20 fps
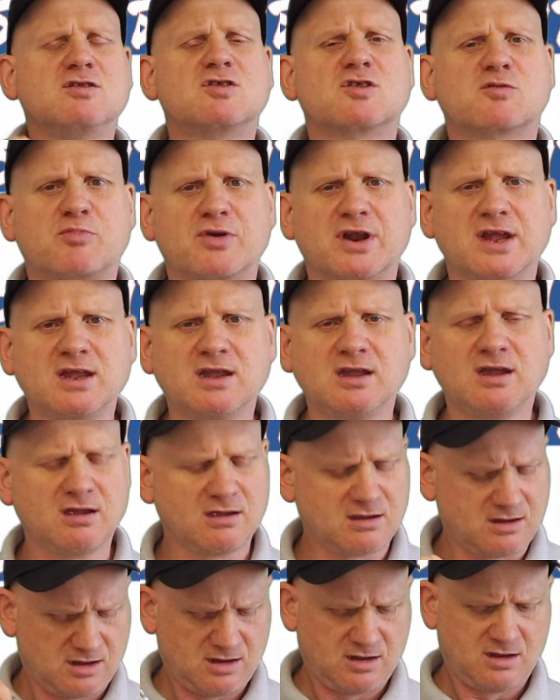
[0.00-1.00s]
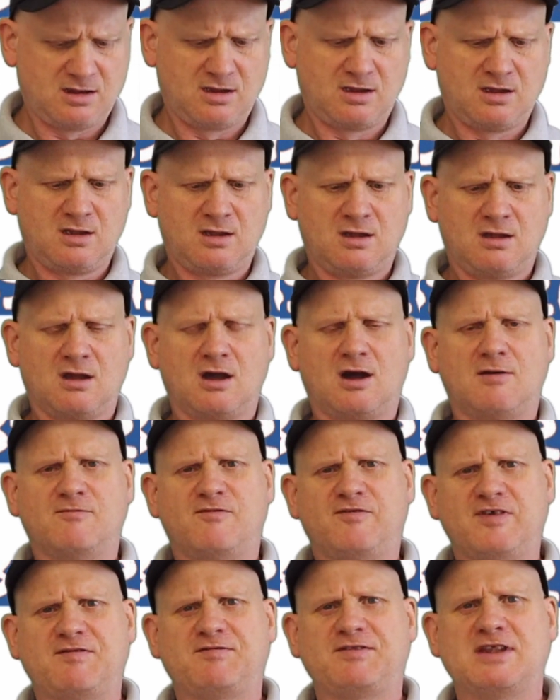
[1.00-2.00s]
spring on
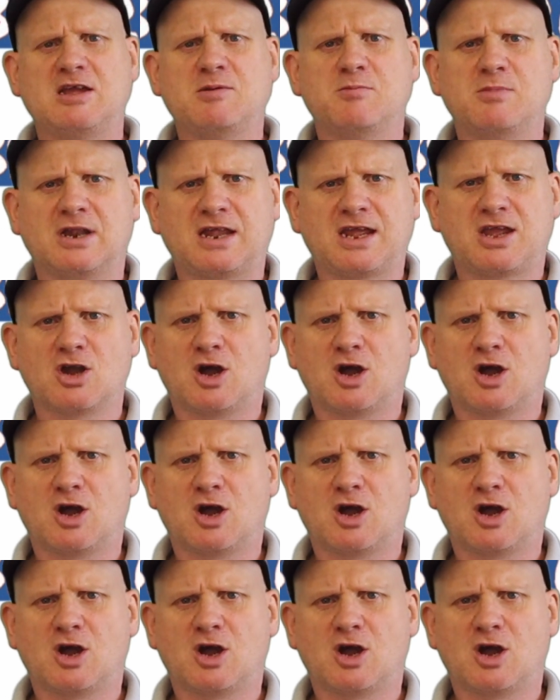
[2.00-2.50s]
15 milli